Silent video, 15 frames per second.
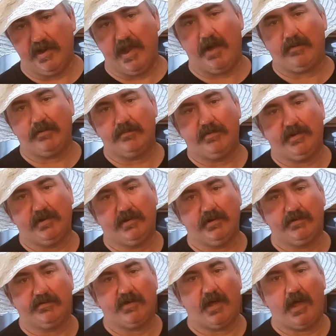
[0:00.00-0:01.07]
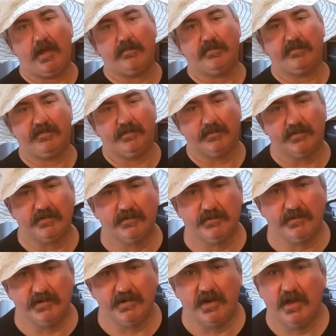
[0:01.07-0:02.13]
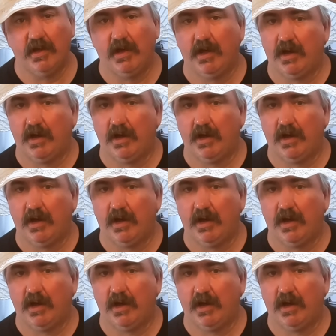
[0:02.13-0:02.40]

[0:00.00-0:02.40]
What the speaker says: Now would be a good time if you were doing